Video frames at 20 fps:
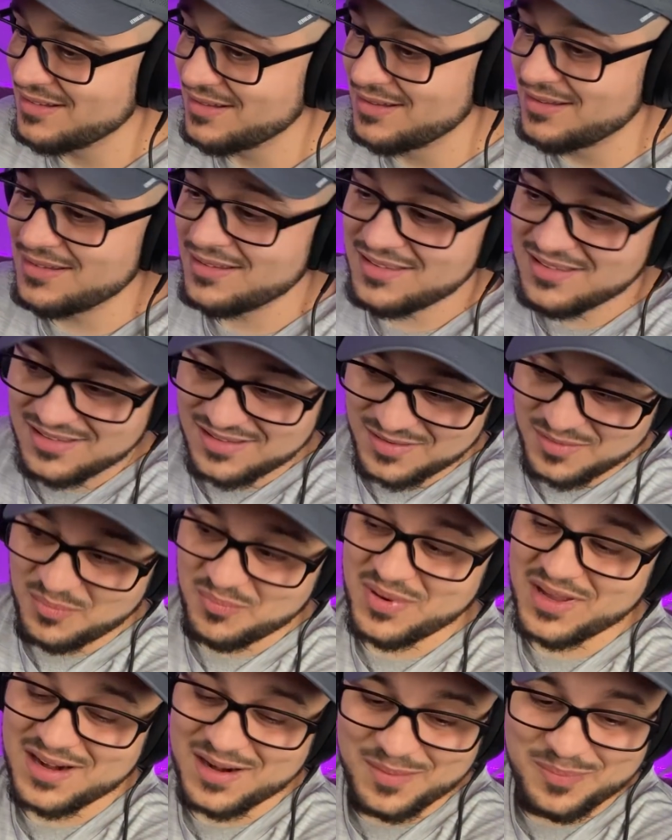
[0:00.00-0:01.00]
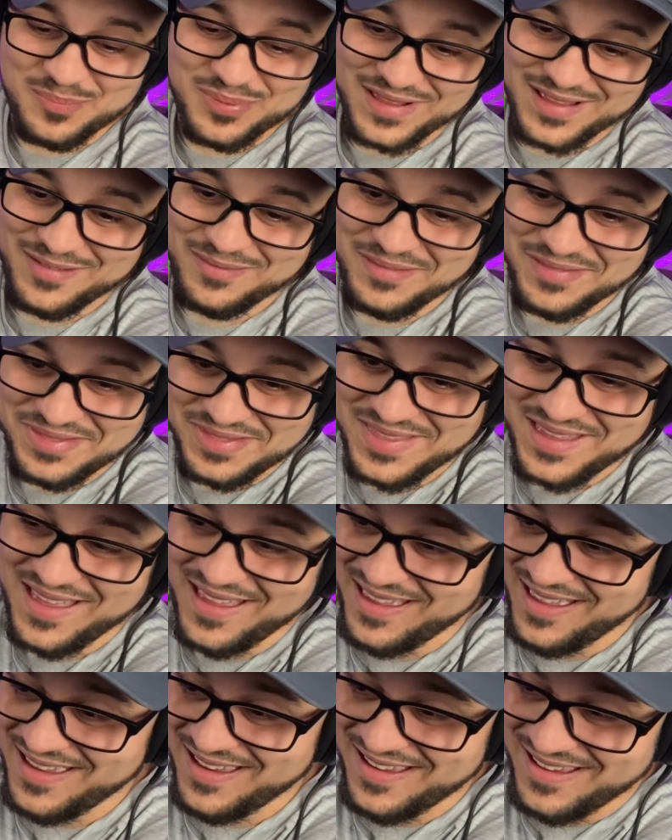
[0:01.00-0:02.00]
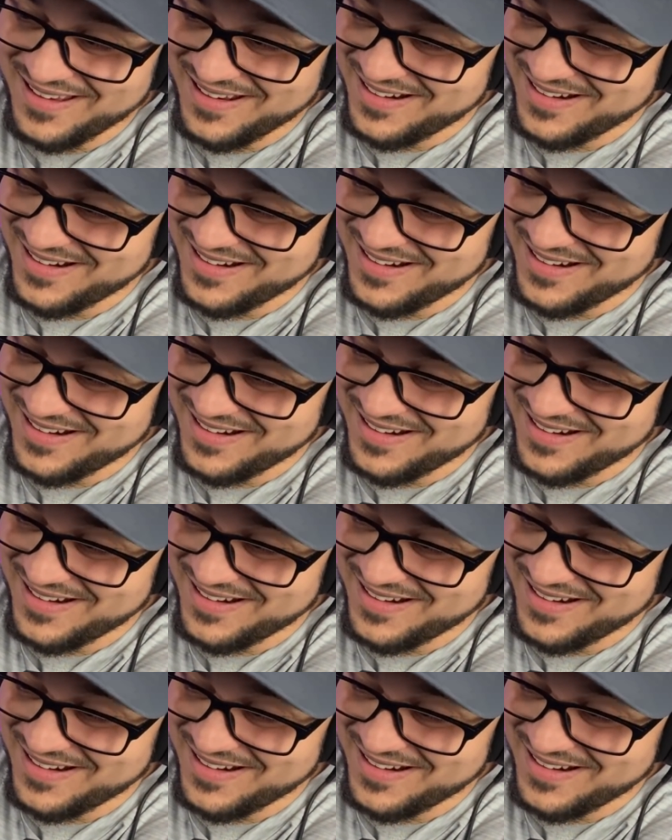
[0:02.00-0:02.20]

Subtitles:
You better play with the hair.